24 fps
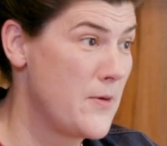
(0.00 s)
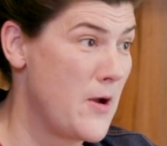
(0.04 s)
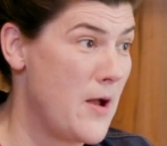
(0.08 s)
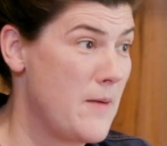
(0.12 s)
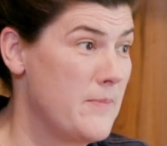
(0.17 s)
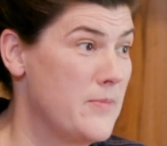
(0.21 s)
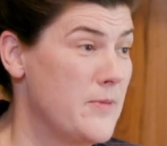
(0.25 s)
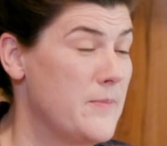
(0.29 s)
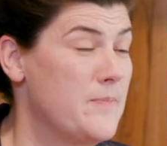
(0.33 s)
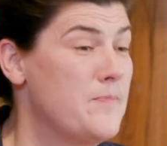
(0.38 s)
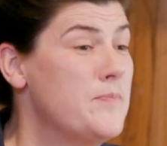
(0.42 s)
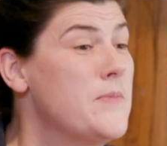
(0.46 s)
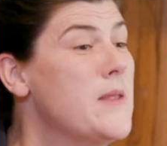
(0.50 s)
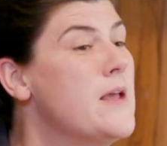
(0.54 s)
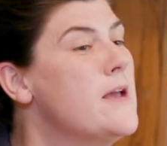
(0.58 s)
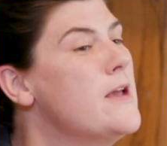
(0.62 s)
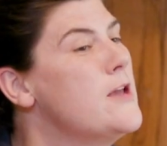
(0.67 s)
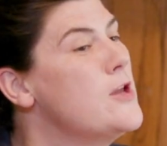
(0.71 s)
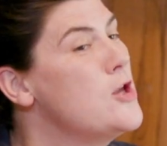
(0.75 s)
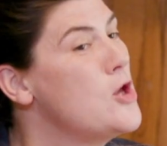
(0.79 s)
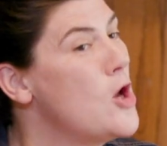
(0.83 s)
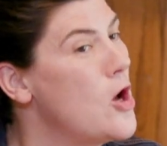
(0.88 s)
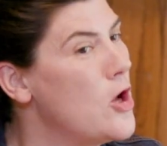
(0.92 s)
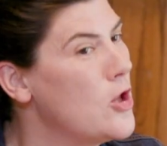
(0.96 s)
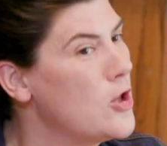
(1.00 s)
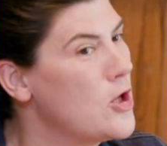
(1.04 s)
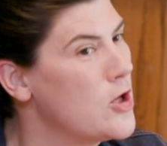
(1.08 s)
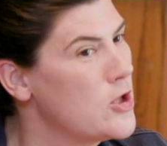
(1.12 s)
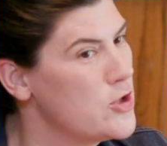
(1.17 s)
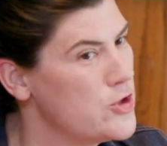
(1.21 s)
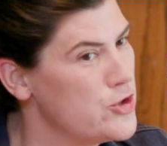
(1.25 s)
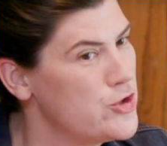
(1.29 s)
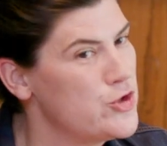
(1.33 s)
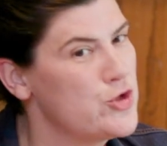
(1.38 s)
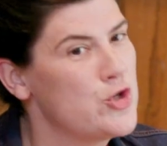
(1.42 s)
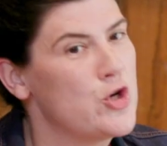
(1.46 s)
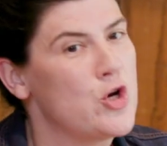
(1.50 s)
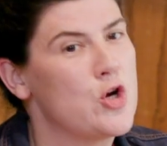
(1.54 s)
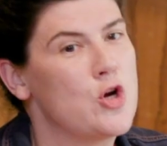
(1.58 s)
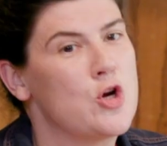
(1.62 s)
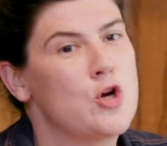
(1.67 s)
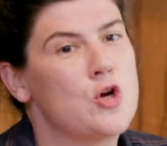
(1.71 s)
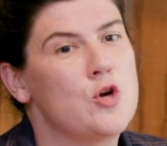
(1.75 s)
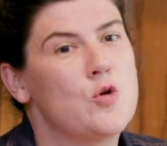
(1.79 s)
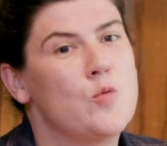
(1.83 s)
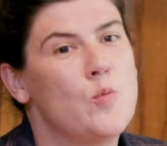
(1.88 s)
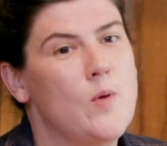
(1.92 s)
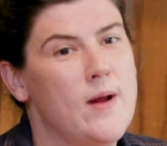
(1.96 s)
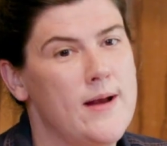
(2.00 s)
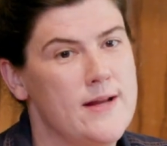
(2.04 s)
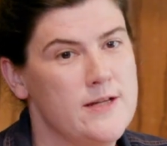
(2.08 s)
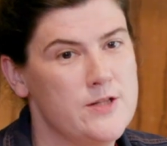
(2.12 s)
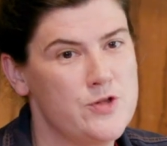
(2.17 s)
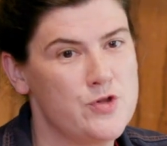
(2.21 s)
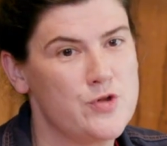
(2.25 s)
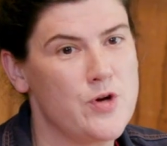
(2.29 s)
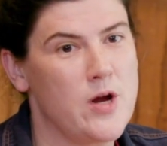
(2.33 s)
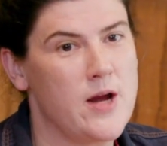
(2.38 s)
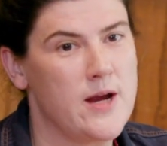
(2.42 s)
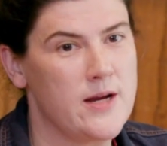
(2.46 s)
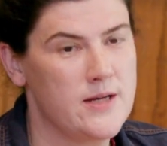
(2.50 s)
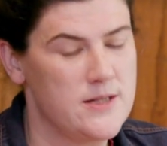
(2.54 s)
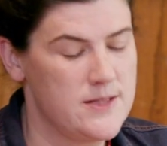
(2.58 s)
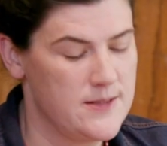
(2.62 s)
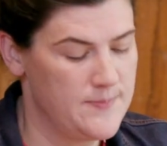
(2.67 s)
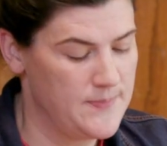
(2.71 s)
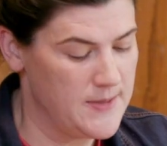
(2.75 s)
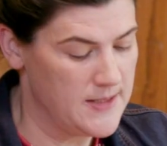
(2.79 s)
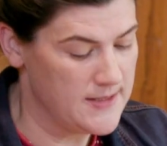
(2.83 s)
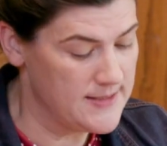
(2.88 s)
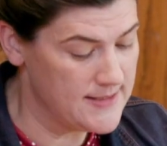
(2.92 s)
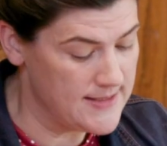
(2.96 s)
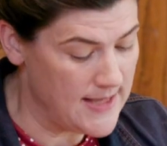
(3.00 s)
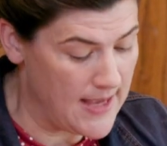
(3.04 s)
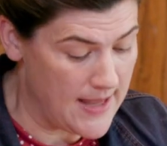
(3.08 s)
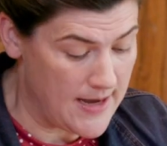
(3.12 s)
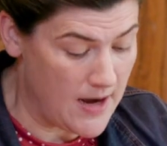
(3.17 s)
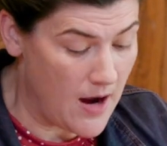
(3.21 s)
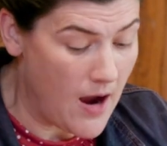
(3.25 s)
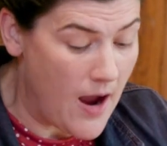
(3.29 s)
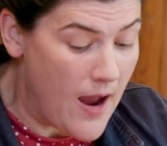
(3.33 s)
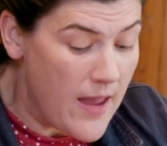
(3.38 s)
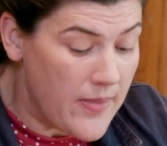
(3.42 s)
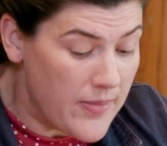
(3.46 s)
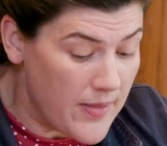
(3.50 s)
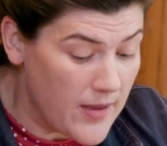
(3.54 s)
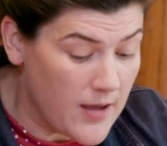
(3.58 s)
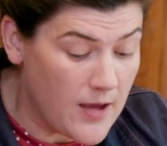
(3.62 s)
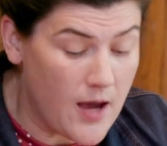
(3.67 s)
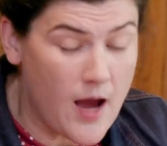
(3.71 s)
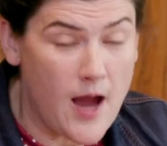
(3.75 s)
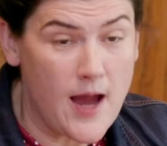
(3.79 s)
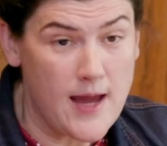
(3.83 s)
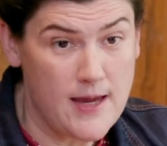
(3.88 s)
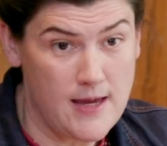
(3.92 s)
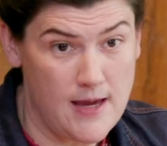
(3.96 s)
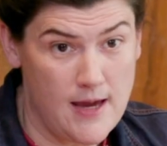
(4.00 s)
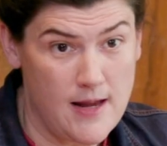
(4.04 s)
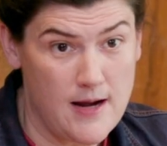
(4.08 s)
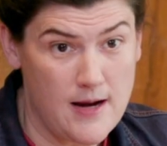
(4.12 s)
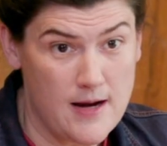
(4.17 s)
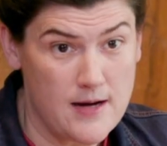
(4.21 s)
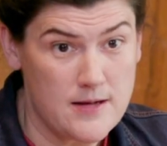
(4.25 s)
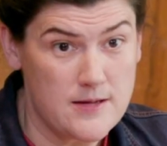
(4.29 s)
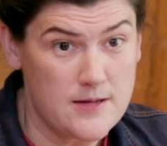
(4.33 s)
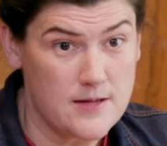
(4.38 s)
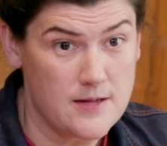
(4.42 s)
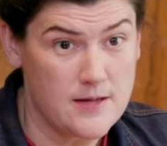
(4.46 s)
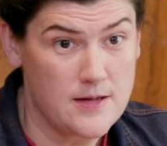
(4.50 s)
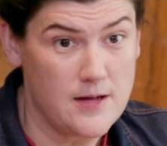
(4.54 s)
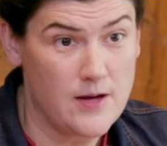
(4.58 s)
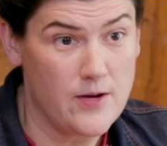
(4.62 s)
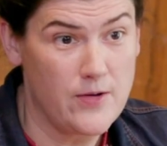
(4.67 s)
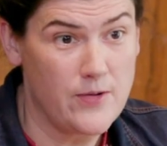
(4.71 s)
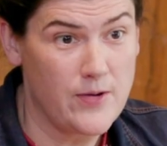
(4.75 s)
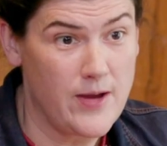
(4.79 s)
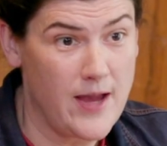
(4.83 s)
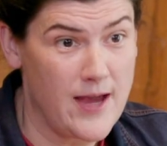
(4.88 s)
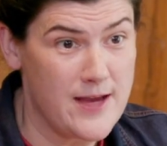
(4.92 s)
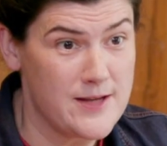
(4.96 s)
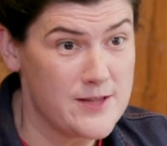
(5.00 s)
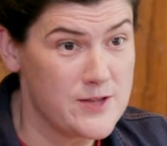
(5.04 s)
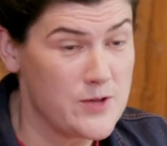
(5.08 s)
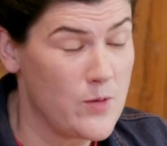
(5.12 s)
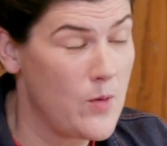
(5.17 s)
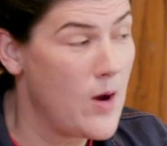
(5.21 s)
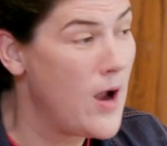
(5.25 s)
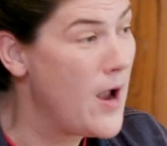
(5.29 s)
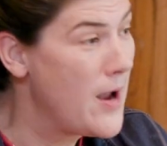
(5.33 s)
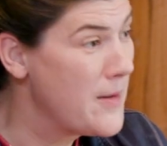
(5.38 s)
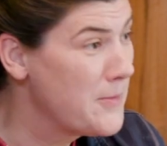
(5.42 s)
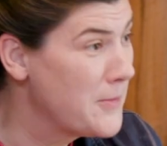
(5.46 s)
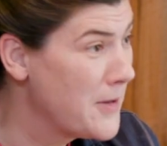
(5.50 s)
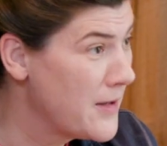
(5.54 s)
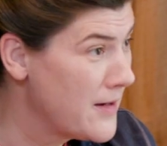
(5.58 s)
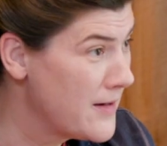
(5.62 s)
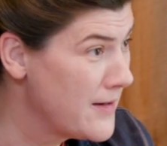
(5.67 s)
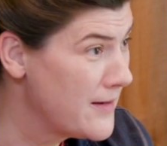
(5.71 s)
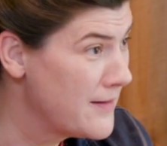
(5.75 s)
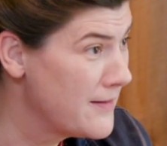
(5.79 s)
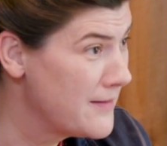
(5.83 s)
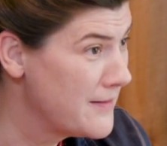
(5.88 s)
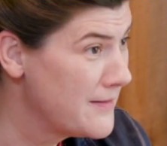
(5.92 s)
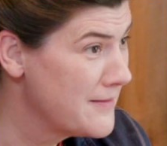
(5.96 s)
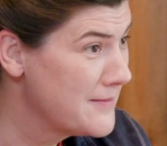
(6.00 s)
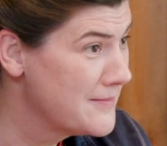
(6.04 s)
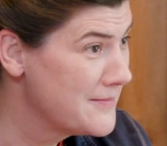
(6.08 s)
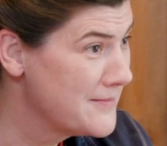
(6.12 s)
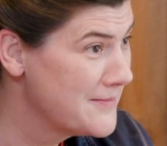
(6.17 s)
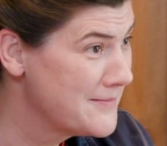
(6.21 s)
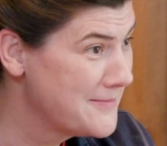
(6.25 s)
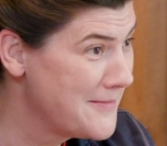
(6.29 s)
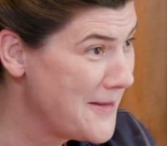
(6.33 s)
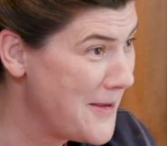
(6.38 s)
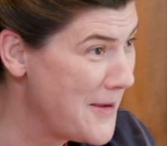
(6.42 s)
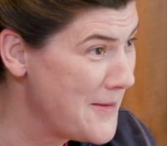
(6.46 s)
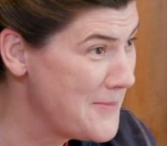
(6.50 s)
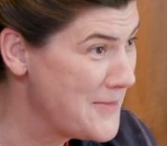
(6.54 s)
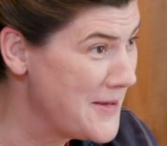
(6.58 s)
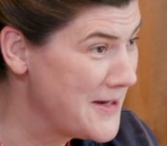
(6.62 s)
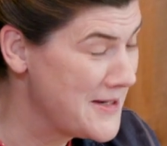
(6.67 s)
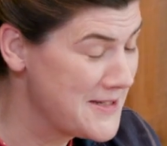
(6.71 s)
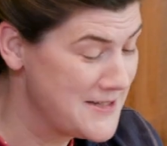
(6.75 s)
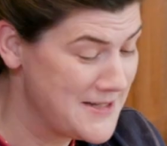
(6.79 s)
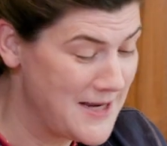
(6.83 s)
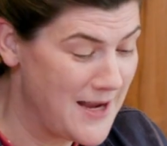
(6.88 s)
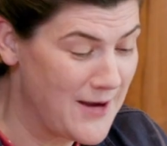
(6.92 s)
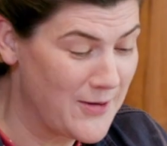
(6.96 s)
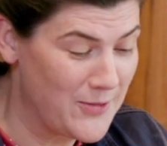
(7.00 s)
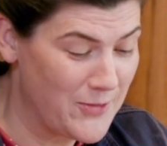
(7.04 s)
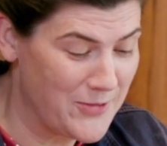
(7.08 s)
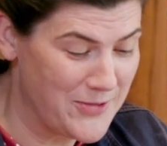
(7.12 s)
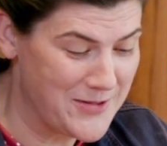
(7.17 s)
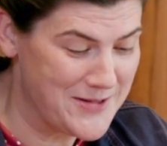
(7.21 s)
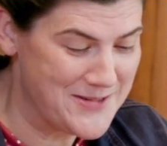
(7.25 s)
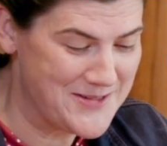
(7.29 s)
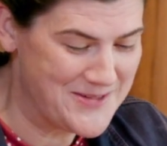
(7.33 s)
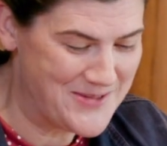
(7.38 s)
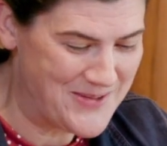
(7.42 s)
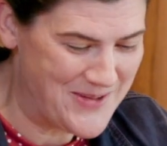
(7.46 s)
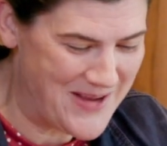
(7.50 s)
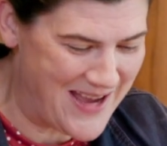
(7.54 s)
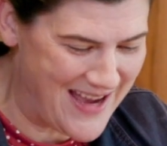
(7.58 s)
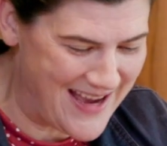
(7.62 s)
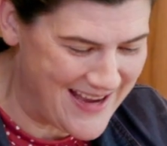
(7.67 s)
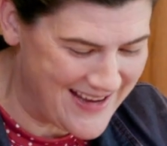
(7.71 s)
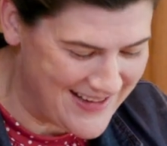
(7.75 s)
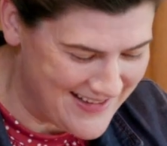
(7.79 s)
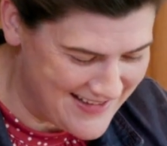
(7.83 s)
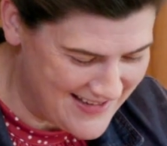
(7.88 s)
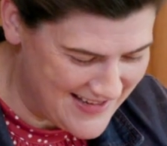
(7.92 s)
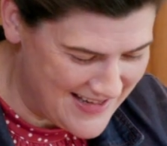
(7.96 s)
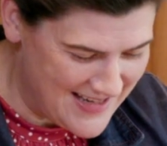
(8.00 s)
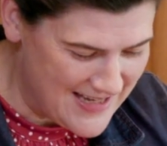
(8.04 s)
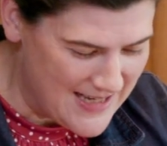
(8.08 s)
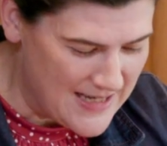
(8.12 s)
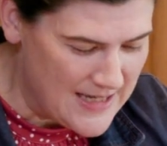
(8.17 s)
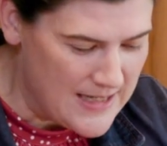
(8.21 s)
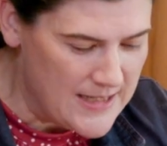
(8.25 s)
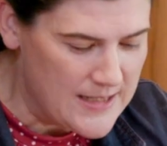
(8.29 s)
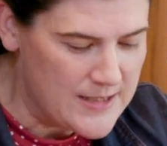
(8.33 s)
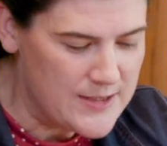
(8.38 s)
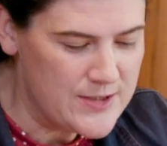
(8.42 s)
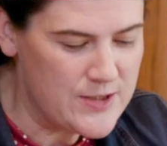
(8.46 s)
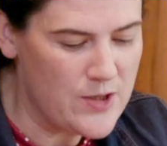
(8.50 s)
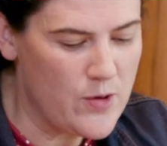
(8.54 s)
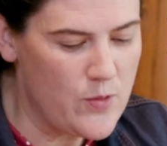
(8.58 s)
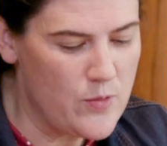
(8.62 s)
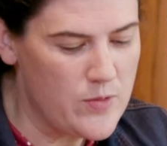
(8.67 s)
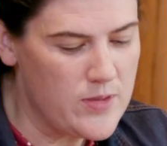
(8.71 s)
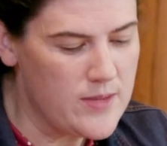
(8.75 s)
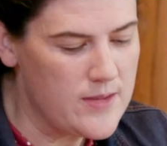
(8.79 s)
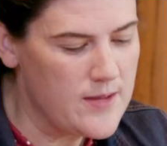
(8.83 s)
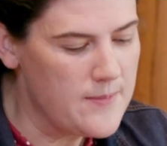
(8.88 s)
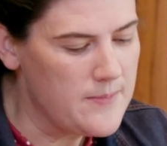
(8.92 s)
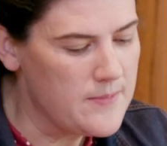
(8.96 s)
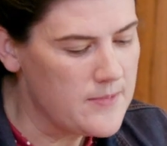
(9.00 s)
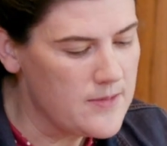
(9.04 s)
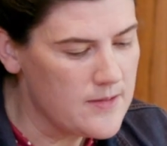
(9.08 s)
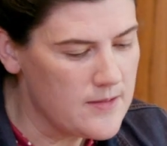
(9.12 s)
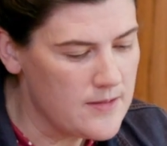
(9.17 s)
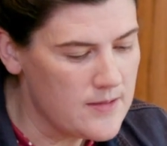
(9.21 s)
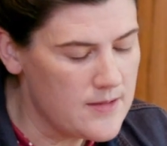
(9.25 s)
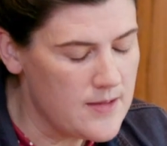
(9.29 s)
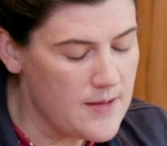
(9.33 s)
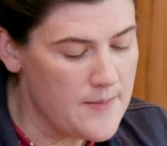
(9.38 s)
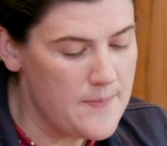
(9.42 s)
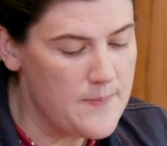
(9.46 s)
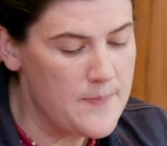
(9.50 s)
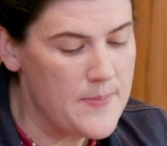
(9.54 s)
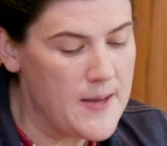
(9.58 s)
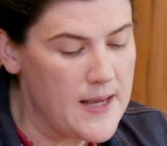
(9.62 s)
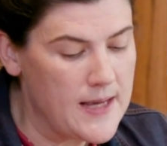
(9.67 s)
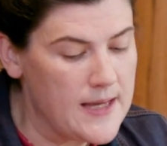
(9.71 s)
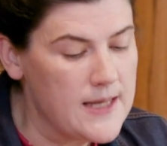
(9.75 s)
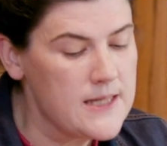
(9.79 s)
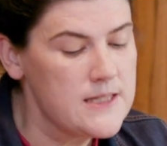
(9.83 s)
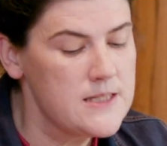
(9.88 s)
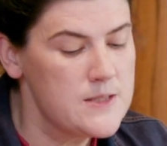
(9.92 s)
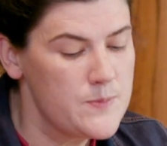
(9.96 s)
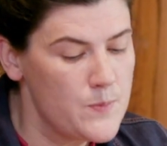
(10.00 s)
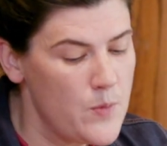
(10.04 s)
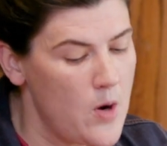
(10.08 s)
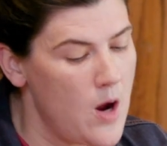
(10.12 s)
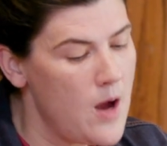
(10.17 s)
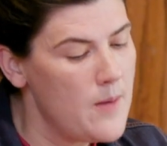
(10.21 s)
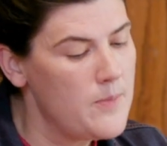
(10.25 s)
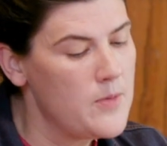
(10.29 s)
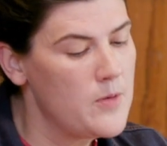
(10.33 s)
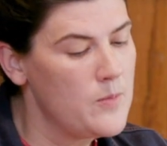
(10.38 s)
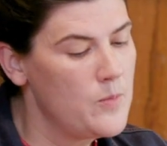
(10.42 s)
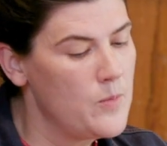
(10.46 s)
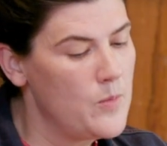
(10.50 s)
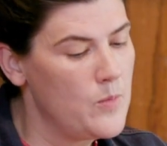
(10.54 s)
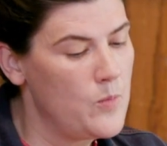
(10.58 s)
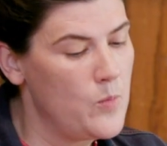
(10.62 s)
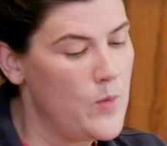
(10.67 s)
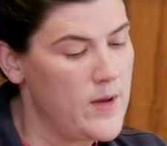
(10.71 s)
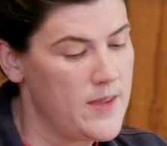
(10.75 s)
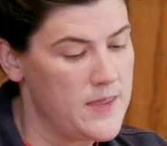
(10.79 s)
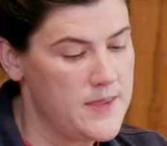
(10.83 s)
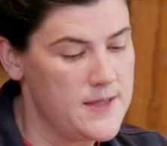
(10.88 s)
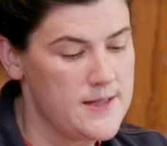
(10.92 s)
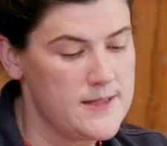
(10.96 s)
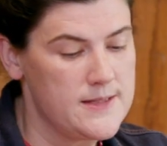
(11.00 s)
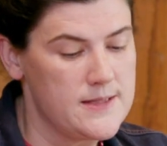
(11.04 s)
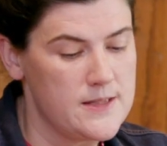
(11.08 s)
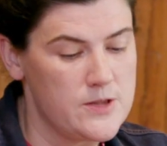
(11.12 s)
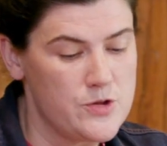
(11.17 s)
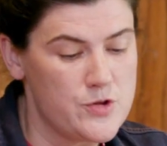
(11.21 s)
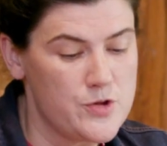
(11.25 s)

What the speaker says: problem. Y'all aren't sure what is trying to be said. I think I get it. Okay, so I'm gonna tackle this, okay? So the biggest problem with this